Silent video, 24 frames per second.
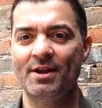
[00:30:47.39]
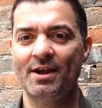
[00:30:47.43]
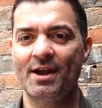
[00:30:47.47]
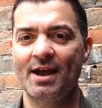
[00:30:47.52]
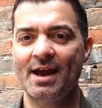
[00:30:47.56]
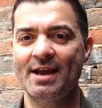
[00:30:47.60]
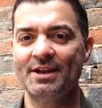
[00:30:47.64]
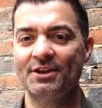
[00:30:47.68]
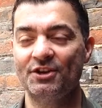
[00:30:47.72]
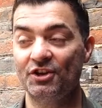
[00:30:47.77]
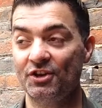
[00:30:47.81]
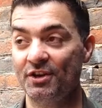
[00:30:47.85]

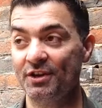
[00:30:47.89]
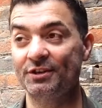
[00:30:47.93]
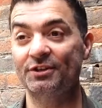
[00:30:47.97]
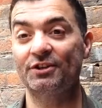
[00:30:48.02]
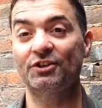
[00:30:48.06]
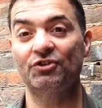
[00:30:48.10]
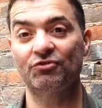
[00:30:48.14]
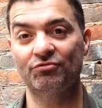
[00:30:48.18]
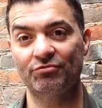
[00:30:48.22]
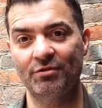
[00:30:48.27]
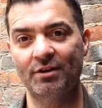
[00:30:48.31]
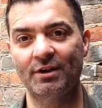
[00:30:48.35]
and she is
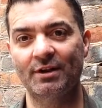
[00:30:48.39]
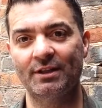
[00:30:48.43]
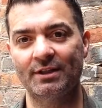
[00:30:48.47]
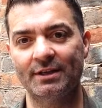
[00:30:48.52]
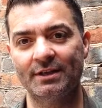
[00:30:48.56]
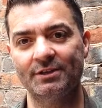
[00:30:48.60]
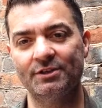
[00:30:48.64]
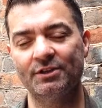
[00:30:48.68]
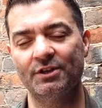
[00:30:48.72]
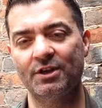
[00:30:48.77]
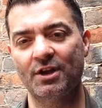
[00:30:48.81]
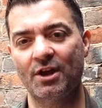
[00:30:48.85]

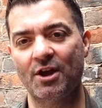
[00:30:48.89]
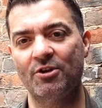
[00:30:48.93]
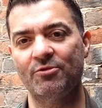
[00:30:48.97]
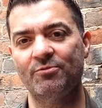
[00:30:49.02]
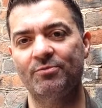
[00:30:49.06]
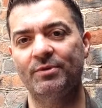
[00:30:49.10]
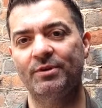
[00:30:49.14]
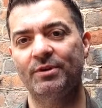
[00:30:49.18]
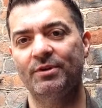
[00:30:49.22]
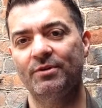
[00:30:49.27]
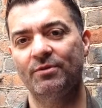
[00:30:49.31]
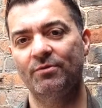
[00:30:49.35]
struggling to
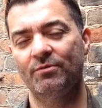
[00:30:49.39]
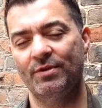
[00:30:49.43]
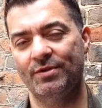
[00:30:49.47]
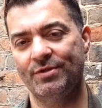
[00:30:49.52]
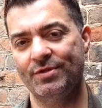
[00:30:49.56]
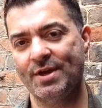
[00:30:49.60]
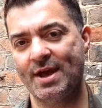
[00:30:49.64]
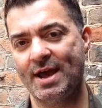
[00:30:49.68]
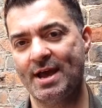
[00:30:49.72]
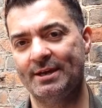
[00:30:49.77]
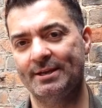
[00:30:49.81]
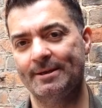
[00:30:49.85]
cope with
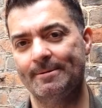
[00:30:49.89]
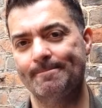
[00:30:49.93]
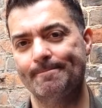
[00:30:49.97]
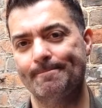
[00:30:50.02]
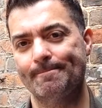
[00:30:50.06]
that.